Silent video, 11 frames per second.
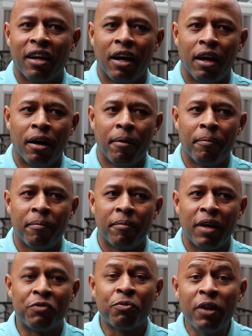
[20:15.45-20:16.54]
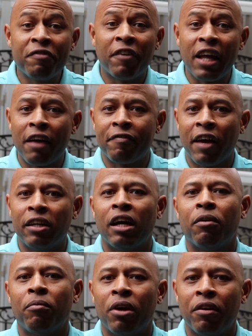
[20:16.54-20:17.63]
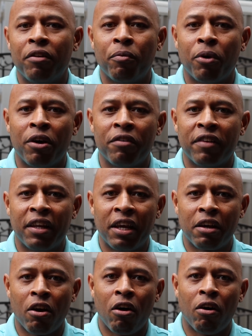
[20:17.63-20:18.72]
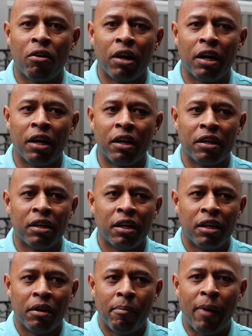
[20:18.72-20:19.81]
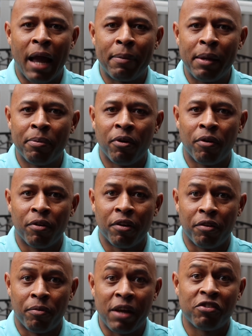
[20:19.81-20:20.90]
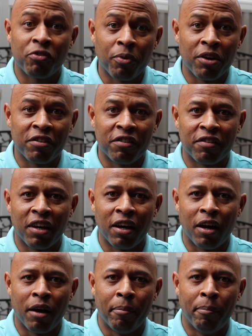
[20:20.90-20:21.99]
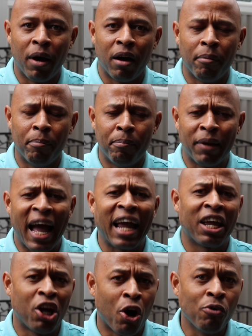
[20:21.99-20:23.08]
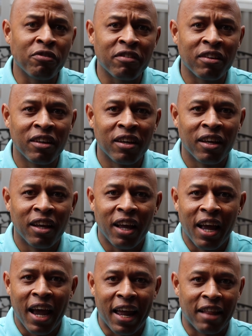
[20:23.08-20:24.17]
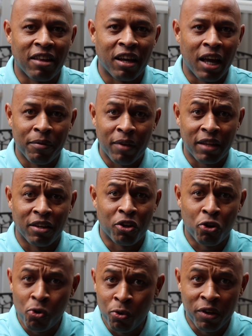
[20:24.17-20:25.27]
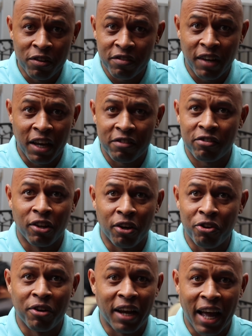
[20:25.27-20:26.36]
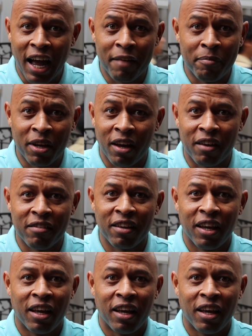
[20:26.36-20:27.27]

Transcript: Um, it's really funny. I found out one of the words that they call uh, black people, one of the racist words, is uh, a, a, black ghost and I thought that was like the coolest like slur you can have because,